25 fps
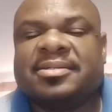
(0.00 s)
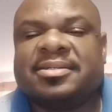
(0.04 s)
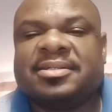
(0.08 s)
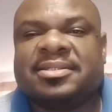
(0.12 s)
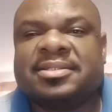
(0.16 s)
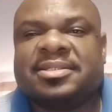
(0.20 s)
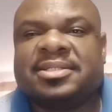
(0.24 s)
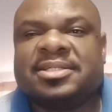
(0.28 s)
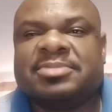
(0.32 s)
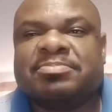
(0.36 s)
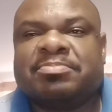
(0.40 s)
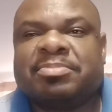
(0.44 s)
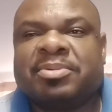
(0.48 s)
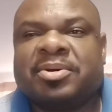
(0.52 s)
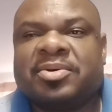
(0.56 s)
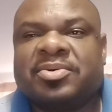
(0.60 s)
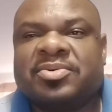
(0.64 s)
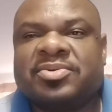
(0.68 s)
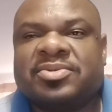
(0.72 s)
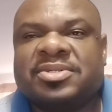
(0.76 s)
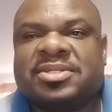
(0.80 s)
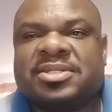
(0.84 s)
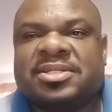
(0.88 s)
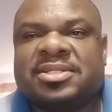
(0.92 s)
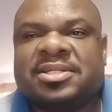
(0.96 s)

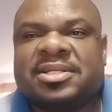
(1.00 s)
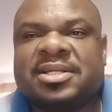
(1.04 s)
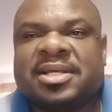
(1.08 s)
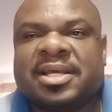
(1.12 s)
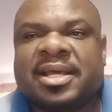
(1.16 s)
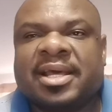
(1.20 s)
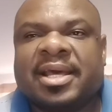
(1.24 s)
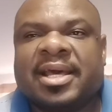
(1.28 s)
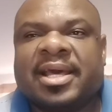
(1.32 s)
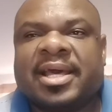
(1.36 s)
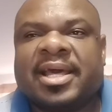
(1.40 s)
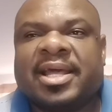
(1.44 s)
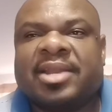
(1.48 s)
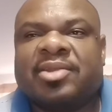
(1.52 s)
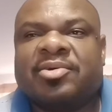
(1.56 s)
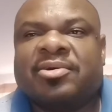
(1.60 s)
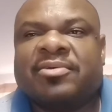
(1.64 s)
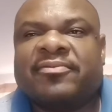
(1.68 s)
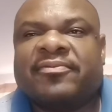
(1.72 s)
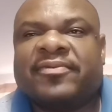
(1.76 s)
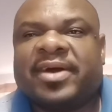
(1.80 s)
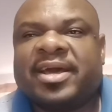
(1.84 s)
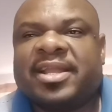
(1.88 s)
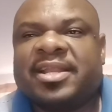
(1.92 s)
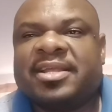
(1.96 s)
disposed. And your
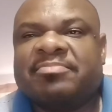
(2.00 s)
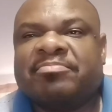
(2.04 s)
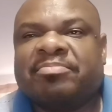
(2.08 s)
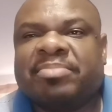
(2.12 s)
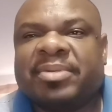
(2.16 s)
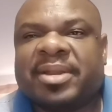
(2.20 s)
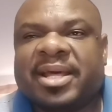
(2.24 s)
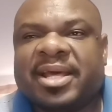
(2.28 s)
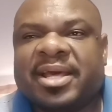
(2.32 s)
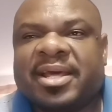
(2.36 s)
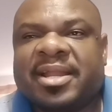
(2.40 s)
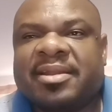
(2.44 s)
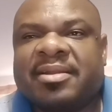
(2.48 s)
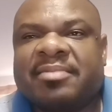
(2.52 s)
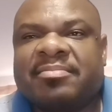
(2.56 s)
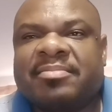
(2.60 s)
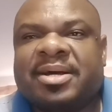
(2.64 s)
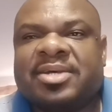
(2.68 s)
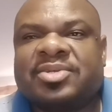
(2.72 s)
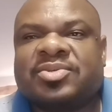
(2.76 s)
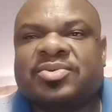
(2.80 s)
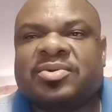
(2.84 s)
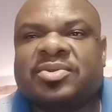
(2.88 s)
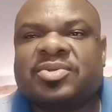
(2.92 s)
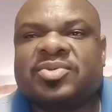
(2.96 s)
filing plan
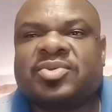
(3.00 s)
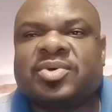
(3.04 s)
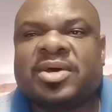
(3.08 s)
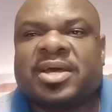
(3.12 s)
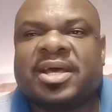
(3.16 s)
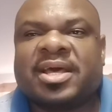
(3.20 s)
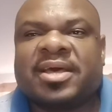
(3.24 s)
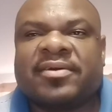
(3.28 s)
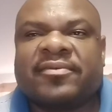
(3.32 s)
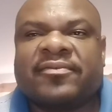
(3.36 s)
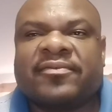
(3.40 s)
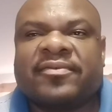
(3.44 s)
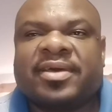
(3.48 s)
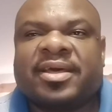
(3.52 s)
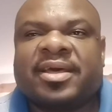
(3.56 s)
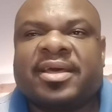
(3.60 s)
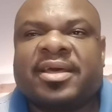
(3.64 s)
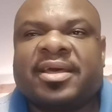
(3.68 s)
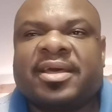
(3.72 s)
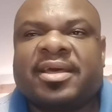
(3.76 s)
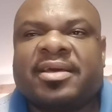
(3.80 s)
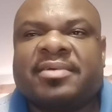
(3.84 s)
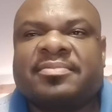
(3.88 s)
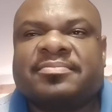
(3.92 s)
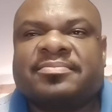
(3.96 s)
must also have
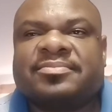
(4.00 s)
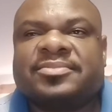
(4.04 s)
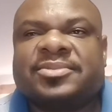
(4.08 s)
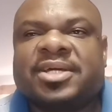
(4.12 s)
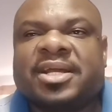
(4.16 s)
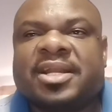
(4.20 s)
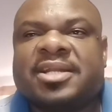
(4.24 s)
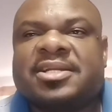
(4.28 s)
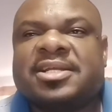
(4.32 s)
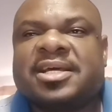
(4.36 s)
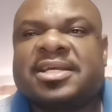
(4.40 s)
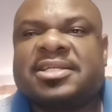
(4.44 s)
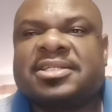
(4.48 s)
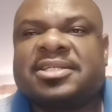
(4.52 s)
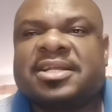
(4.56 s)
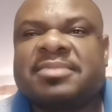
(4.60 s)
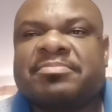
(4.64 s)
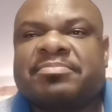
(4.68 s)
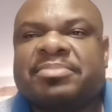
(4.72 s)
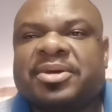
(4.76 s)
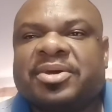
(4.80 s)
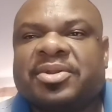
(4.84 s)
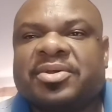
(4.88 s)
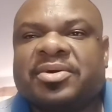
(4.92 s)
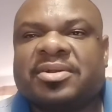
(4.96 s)
a retention
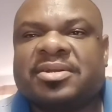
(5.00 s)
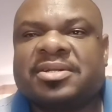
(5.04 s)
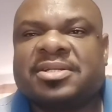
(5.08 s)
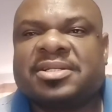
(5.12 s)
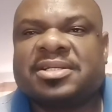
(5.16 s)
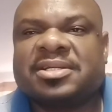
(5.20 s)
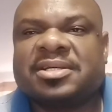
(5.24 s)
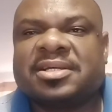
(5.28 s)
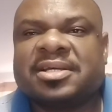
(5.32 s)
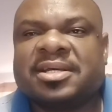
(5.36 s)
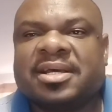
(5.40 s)
period.